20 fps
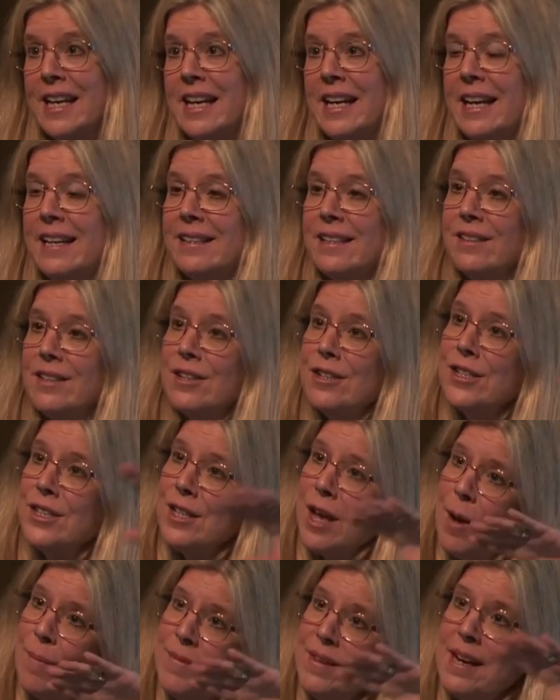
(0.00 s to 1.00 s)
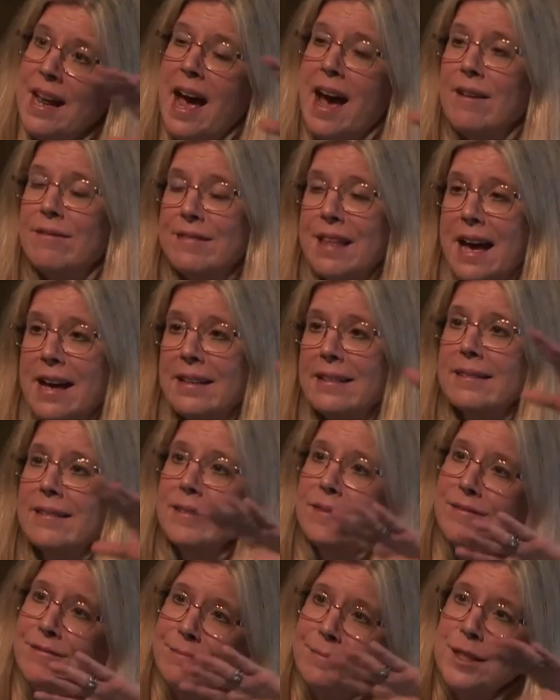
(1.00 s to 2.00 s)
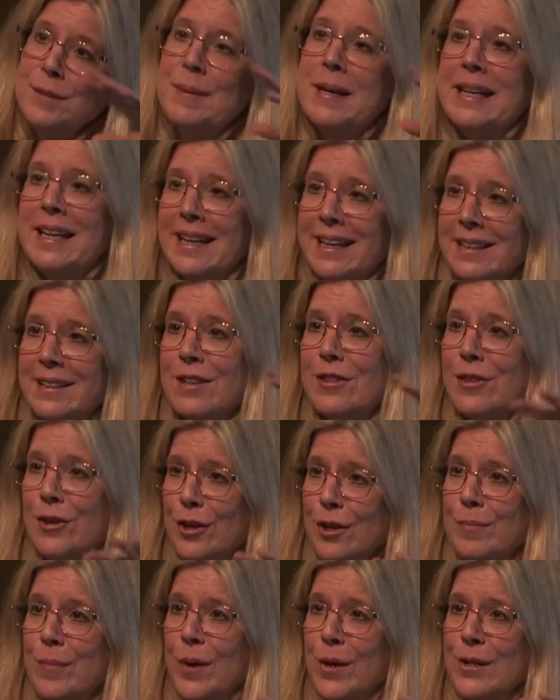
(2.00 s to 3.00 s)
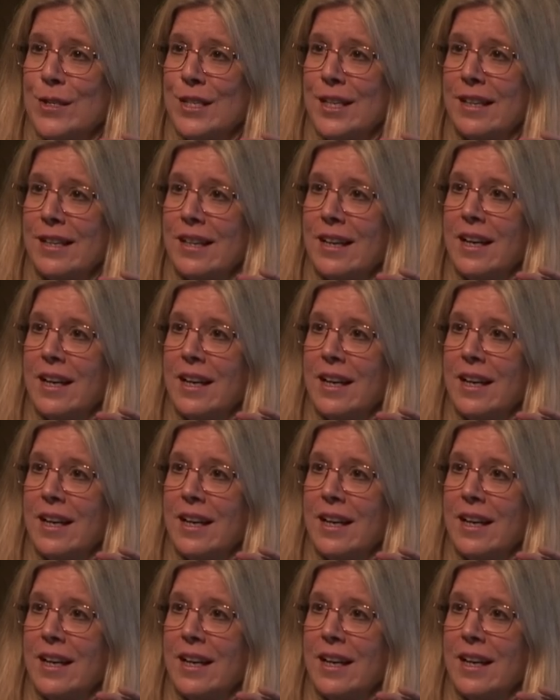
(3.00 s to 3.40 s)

and then there's some that have that speaking in the third person.